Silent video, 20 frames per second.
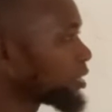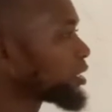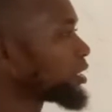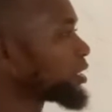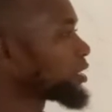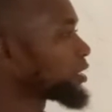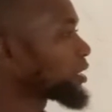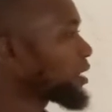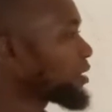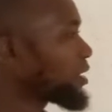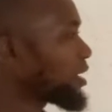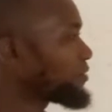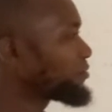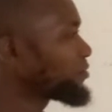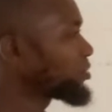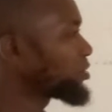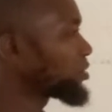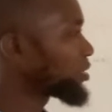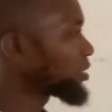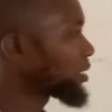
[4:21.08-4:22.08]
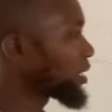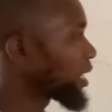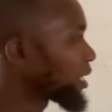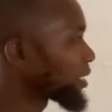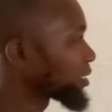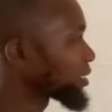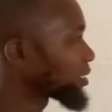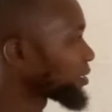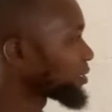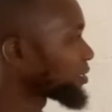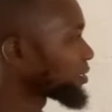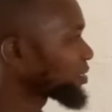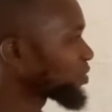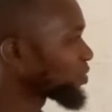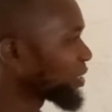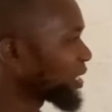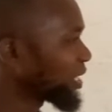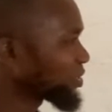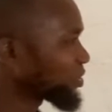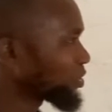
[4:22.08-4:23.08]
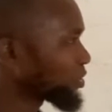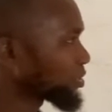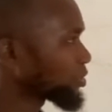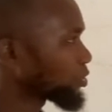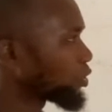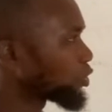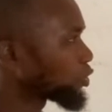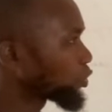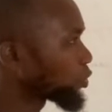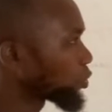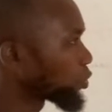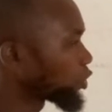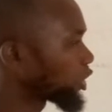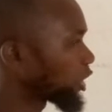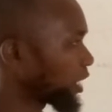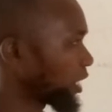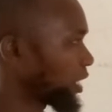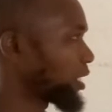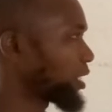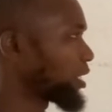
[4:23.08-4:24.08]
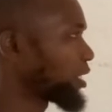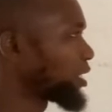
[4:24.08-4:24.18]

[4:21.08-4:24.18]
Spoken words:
Now, having done that, so let us also check.